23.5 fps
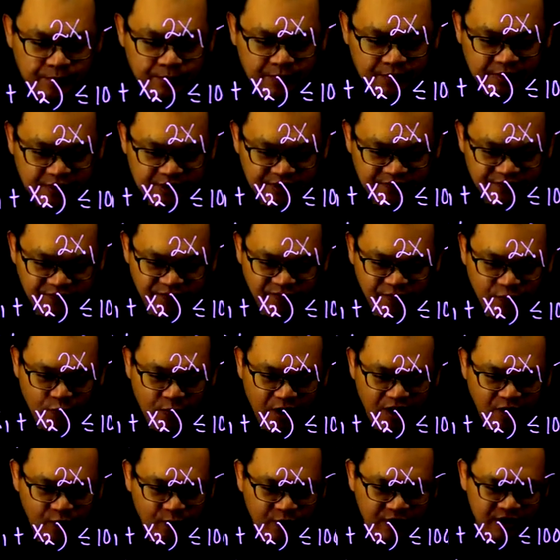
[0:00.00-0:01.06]
If
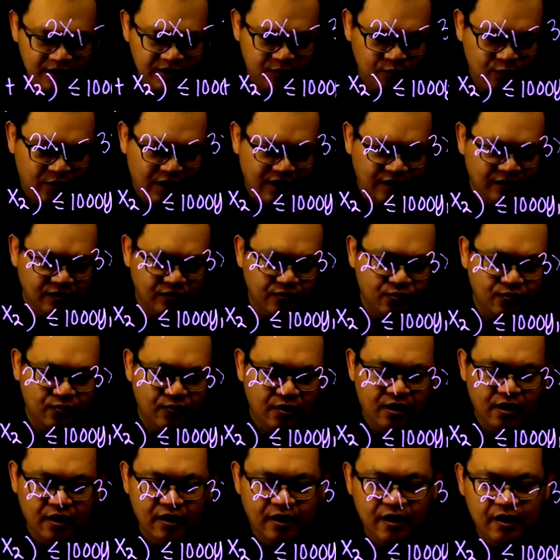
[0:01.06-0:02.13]
y1 and y2
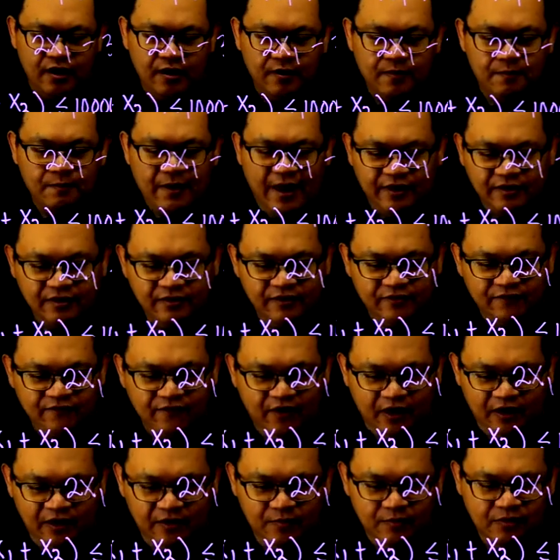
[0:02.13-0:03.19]
are binary
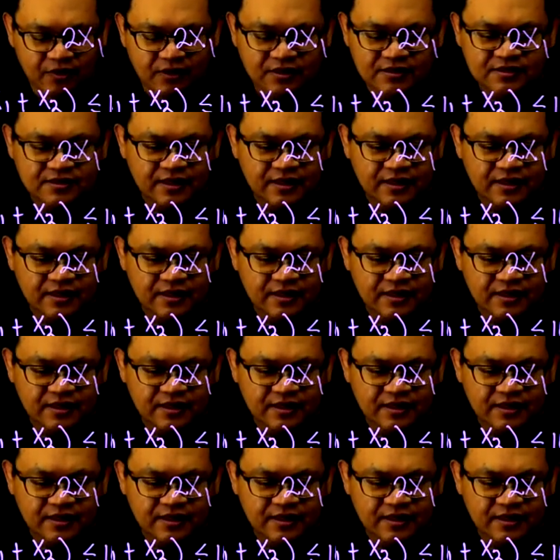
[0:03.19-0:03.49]
variables